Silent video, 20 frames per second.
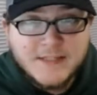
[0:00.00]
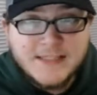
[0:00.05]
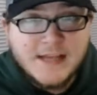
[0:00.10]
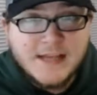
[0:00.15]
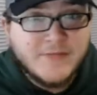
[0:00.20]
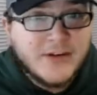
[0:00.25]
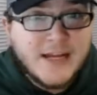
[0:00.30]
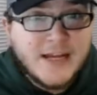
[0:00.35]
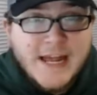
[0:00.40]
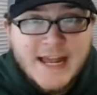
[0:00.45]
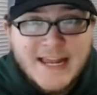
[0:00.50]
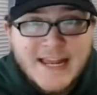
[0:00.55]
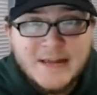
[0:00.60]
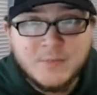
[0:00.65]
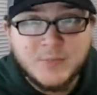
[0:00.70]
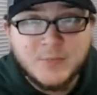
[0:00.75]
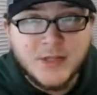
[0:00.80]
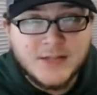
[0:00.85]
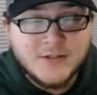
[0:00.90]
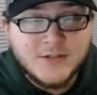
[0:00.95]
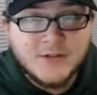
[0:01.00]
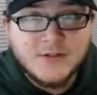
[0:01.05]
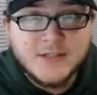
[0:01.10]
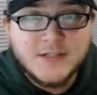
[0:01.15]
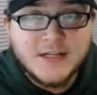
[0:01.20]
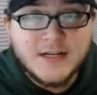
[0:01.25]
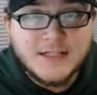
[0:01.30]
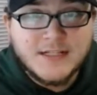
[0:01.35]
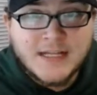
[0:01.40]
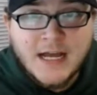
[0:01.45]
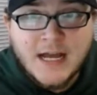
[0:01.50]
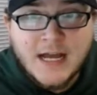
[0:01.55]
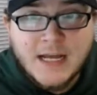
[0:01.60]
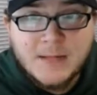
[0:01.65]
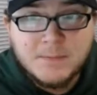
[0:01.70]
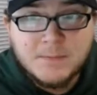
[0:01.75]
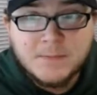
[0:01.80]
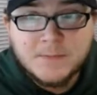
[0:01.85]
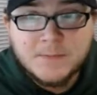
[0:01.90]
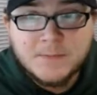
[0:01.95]
7-8 blitzers at a
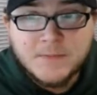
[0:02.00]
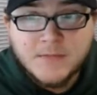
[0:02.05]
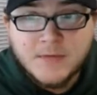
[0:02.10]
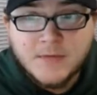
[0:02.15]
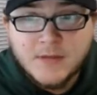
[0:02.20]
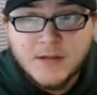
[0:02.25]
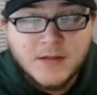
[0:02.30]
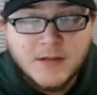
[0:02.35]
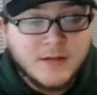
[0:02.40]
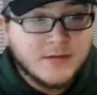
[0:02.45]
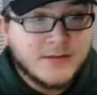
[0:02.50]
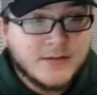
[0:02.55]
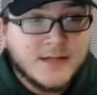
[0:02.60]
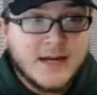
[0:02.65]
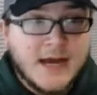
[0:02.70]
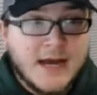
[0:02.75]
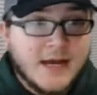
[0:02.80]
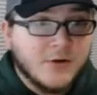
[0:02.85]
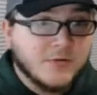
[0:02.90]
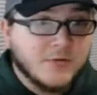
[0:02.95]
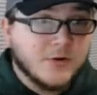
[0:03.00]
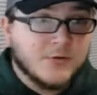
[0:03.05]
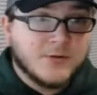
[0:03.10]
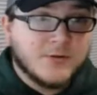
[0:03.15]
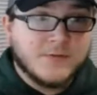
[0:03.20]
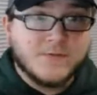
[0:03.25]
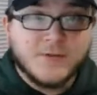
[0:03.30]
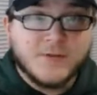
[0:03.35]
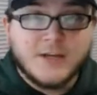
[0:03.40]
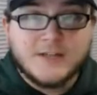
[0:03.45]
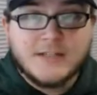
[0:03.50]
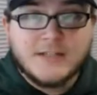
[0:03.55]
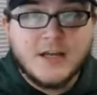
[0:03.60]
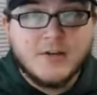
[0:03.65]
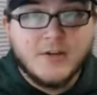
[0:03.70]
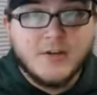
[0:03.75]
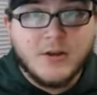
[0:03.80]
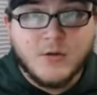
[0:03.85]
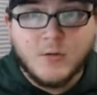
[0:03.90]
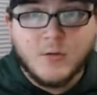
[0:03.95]
time, then I don't know what to freaking
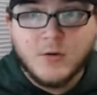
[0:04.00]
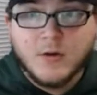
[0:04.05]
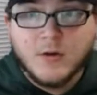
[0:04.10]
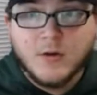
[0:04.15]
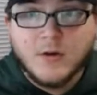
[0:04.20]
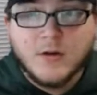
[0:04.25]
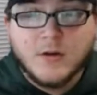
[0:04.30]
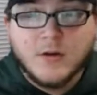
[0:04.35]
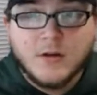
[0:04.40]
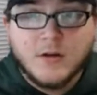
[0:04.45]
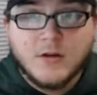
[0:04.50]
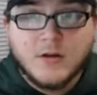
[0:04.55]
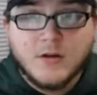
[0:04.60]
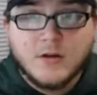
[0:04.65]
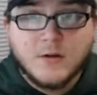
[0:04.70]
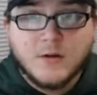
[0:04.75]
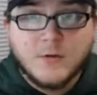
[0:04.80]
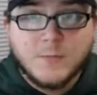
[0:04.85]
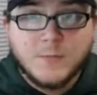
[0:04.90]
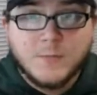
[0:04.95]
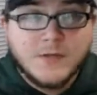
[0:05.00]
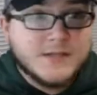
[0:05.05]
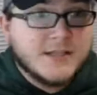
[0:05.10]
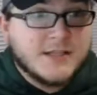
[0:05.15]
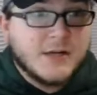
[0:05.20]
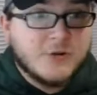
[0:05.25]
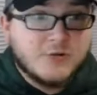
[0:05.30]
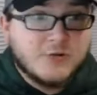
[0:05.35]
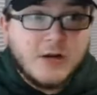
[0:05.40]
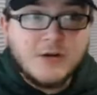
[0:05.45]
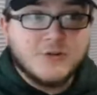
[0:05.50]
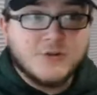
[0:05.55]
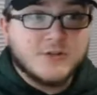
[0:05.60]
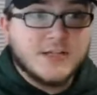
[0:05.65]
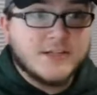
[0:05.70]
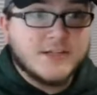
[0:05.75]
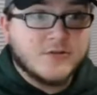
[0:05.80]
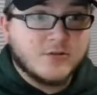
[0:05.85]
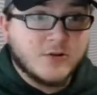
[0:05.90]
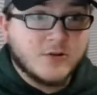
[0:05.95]
tell you. Because Aaron Rodgers
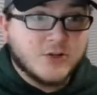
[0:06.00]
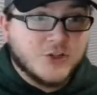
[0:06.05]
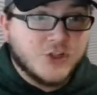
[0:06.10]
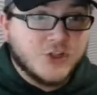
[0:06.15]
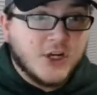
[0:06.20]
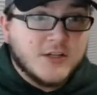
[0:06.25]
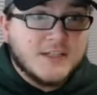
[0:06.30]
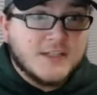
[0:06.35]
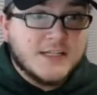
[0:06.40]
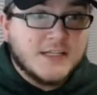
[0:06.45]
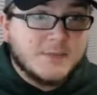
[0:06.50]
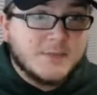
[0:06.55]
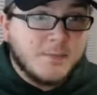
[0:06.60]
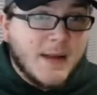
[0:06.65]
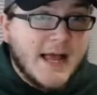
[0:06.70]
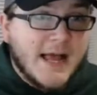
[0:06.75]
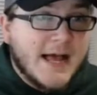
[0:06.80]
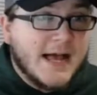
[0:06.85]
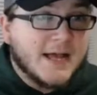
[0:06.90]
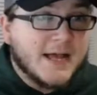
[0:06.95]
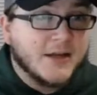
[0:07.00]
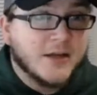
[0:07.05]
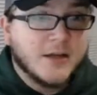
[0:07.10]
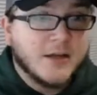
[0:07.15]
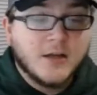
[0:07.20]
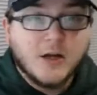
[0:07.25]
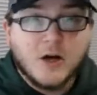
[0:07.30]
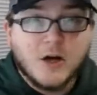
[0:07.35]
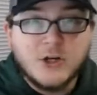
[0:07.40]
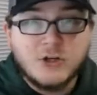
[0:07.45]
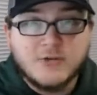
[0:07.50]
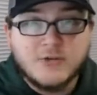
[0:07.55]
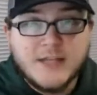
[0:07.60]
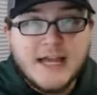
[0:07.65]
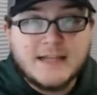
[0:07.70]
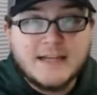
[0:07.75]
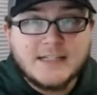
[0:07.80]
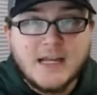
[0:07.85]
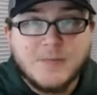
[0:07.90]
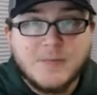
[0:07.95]
has looked just as bad under
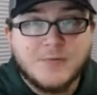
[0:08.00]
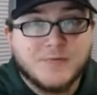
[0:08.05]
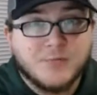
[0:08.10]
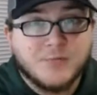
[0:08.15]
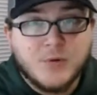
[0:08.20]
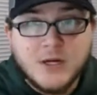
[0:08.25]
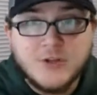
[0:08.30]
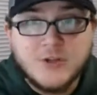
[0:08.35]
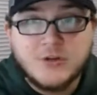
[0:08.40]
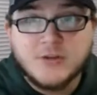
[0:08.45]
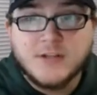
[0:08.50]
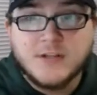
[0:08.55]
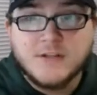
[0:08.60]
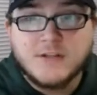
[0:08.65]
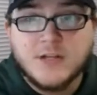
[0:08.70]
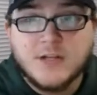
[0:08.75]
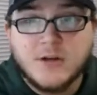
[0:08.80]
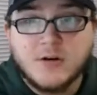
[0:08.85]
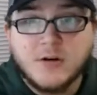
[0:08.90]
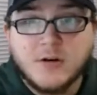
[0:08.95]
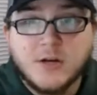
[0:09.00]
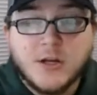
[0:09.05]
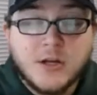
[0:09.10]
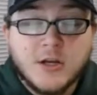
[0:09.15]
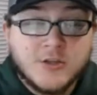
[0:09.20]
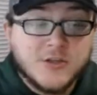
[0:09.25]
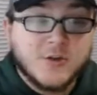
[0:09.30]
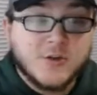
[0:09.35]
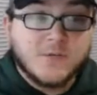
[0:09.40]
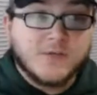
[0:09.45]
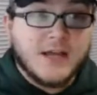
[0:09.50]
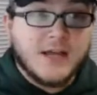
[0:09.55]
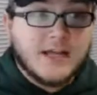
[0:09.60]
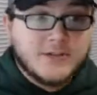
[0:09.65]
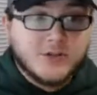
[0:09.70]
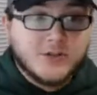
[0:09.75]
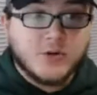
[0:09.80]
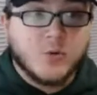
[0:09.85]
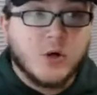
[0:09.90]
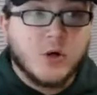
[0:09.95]
that type of pressure this year. So if
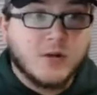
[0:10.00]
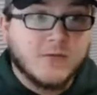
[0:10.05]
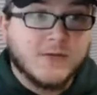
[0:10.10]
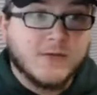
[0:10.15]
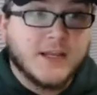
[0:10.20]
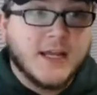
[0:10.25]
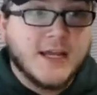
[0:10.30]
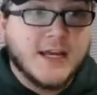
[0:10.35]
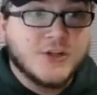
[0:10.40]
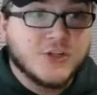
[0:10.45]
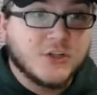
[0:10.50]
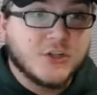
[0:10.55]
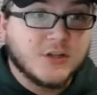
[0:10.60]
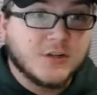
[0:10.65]
that's your qualification,